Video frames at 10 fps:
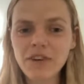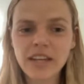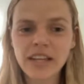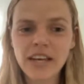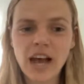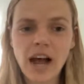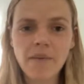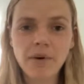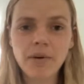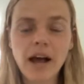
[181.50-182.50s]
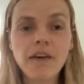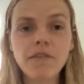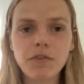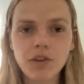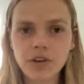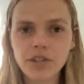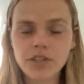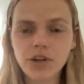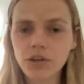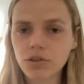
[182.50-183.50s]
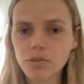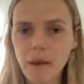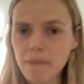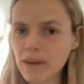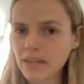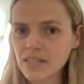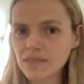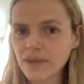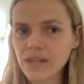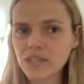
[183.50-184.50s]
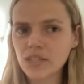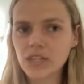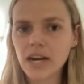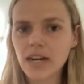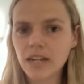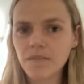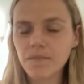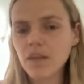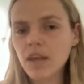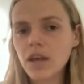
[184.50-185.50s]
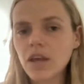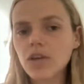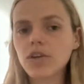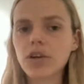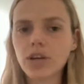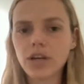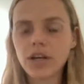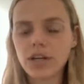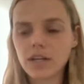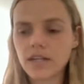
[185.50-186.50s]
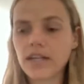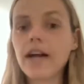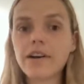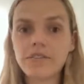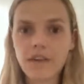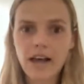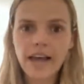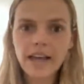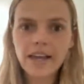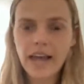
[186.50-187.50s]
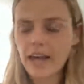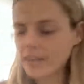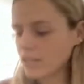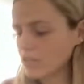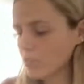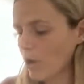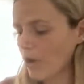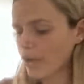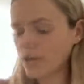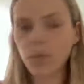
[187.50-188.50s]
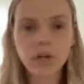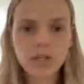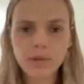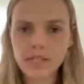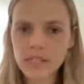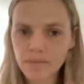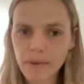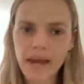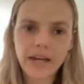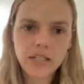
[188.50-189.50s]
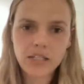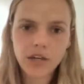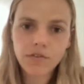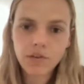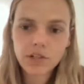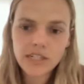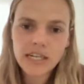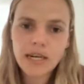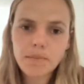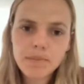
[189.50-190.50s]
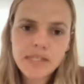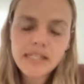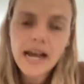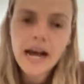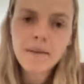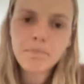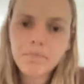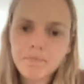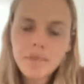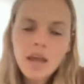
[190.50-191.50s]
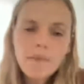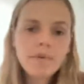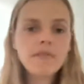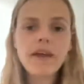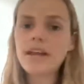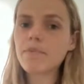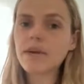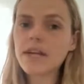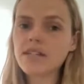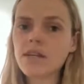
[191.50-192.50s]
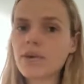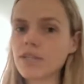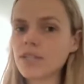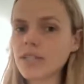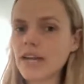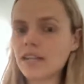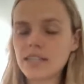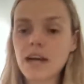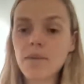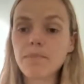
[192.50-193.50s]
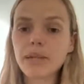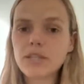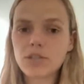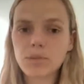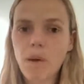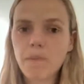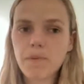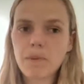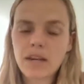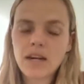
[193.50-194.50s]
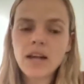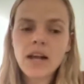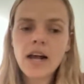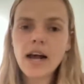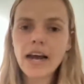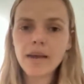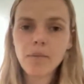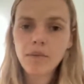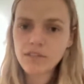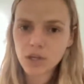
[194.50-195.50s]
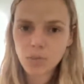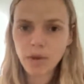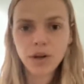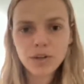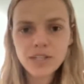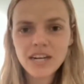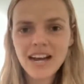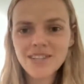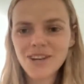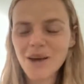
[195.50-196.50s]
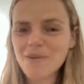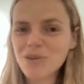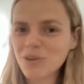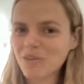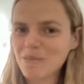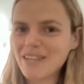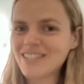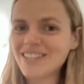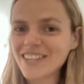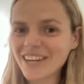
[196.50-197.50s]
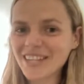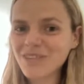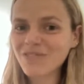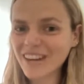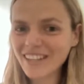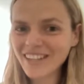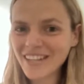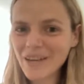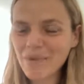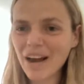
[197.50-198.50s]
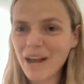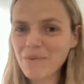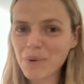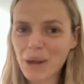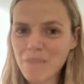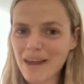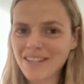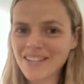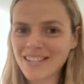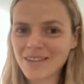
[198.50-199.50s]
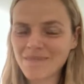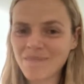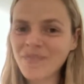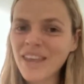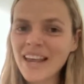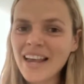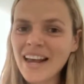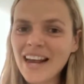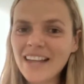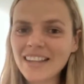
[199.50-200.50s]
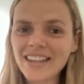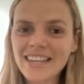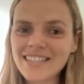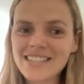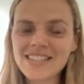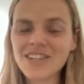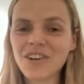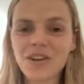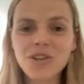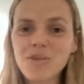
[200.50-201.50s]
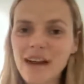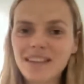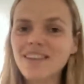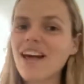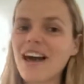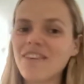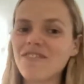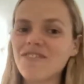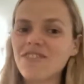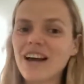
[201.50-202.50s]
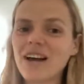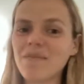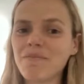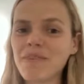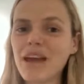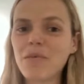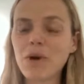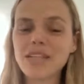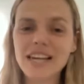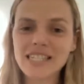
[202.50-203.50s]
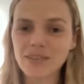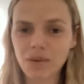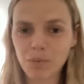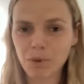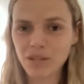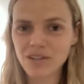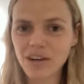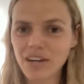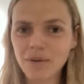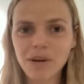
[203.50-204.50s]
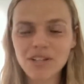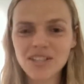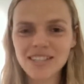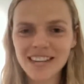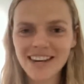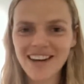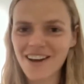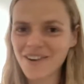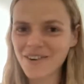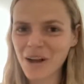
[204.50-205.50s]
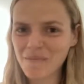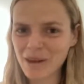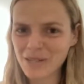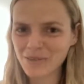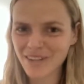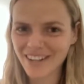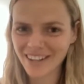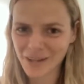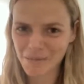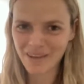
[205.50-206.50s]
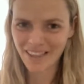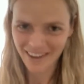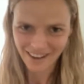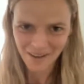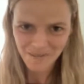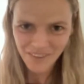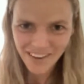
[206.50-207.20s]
really have a few notes to go through about maintenance phase, just to kind of, clarify how things work, what to expect, a few tips. But if anybody has any questions at any time, please do pop them in. I am obviously on my own tonight, so I'll be doing my best to check them regularly, but I will get back to them at least, throughout the live. And worst case, if anybody's got any questions later, I'll come back to it a little bit later.